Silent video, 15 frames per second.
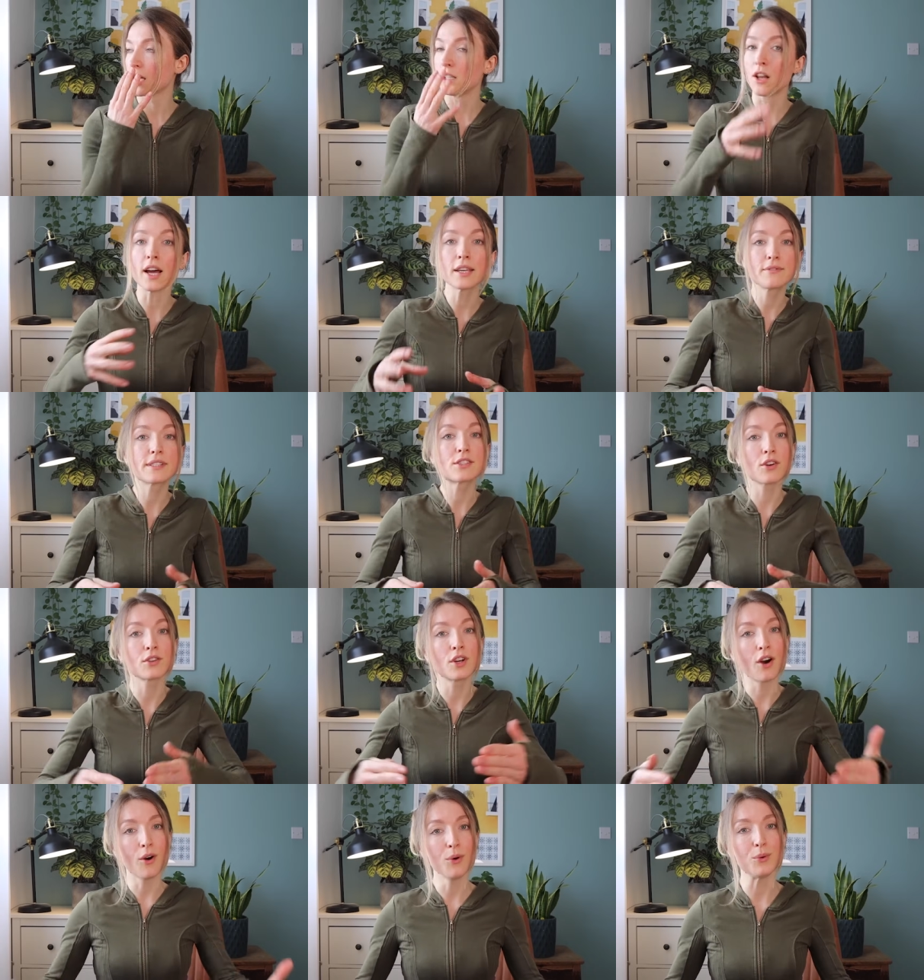Life is on
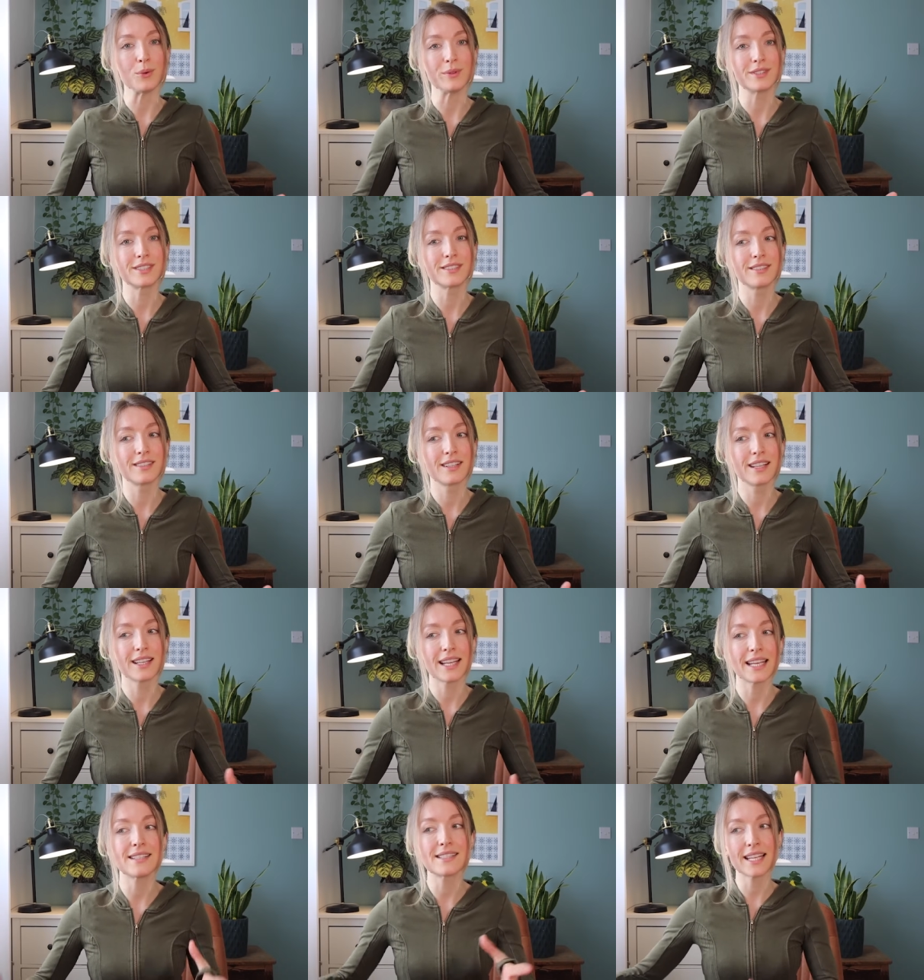hold
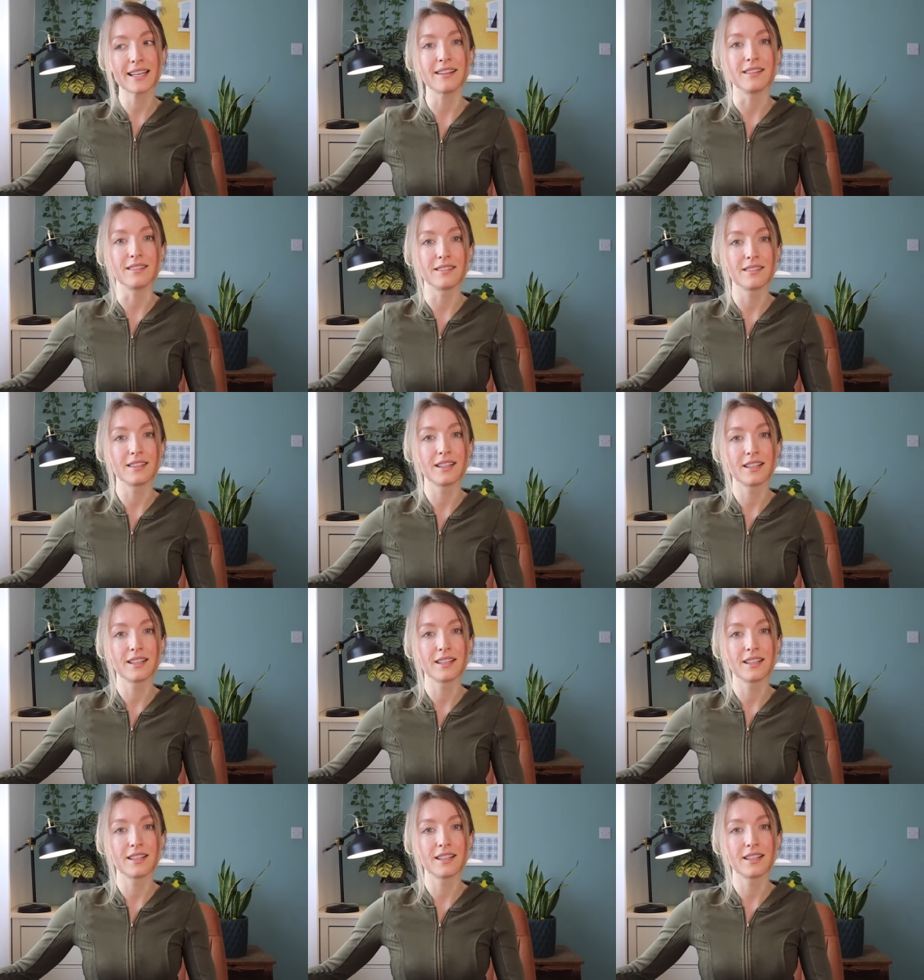until